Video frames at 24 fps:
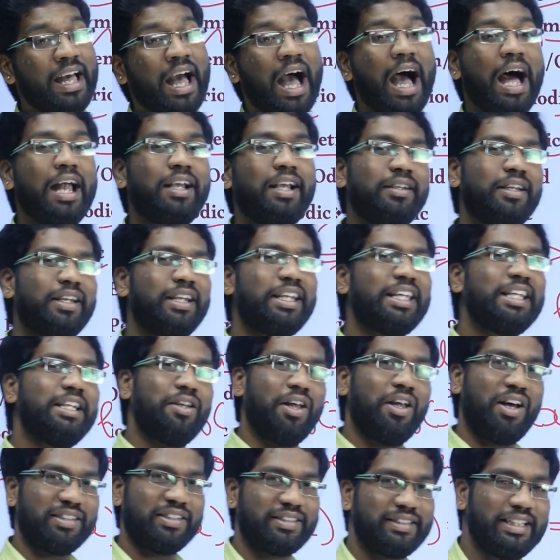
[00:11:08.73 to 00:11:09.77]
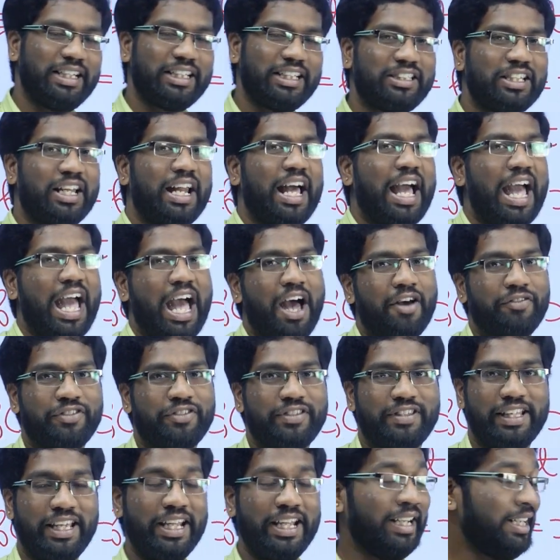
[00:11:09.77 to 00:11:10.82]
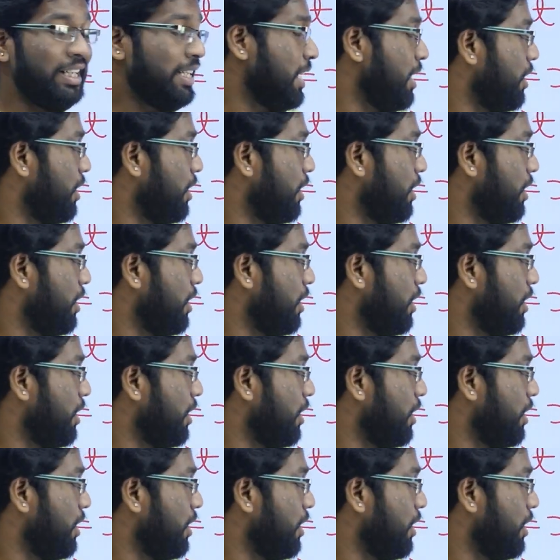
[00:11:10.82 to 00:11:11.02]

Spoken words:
Already in last lecture I have said